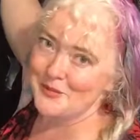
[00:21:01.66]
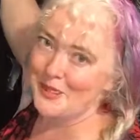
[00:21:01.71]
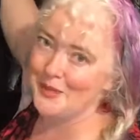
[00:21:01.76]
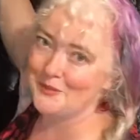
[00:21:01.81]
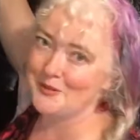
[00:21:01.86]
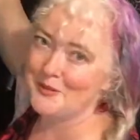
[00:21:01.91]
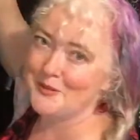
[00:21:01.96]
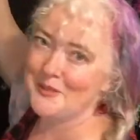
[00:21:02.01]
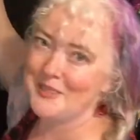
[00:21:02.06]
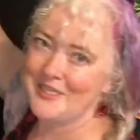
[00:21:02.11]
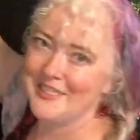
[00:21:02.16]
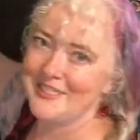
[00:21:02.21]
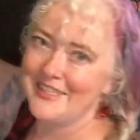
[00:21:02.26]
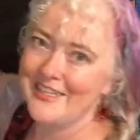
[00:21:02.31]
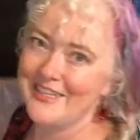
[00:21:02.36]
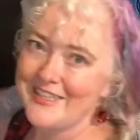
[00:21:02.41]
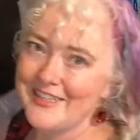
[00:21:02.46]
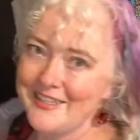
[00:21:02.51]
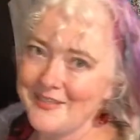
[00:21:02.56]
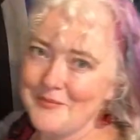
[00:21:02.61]
probably
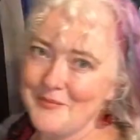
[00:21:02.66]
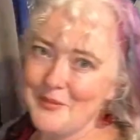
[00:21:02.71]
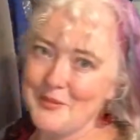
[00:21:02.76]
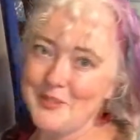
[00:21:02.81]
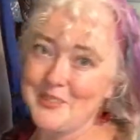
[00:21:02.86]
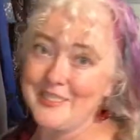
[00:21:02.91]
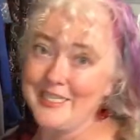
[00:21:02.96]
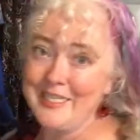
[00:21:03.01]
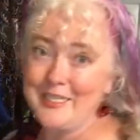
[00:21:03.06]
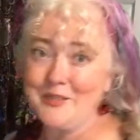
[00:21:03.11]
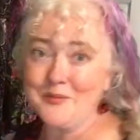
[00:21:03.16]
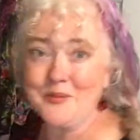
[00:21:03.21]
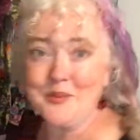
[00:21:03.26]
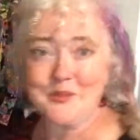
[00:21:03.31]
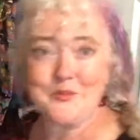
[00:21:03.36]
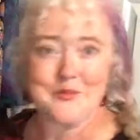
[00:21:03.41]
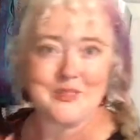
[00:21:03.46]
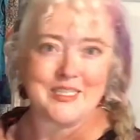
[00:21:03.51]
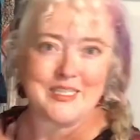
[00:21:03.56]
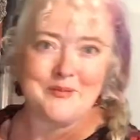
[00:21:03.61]
not the most
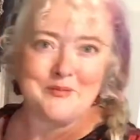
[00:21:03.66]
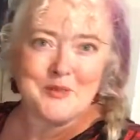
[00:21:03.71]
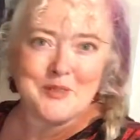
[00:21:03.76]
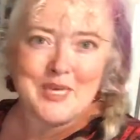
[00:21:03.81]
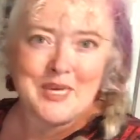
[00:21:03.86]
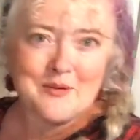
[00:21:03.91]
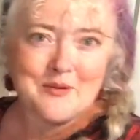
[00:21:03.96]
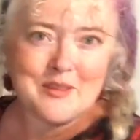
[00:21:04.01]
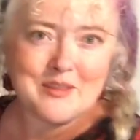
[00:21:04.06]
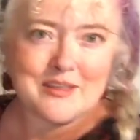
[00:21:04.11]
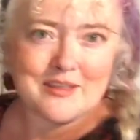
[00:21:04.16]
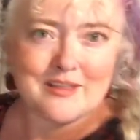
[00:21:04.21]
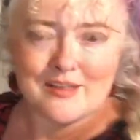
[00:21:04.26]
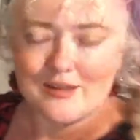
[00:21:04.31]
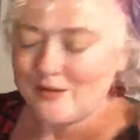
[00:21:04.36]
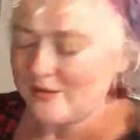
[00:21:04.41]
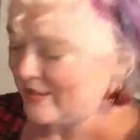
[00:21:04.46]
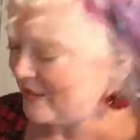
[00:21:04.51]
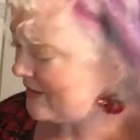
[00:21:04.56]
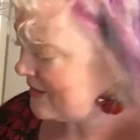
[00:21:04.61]
saleable, but I'm okay with it.
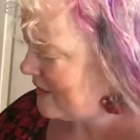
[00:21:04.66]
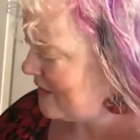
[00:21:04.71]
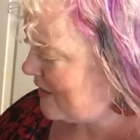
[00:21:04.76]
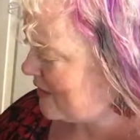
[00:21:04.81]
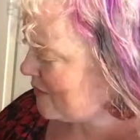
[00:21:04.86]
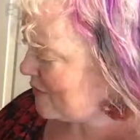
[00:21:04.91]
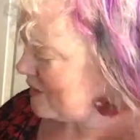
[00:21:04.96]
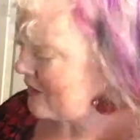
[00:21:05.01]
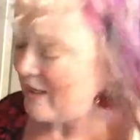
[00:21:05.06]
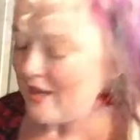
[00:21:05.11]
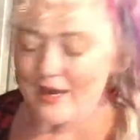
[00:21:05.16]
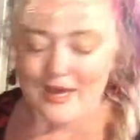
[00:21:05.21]
Oh, that's awkward.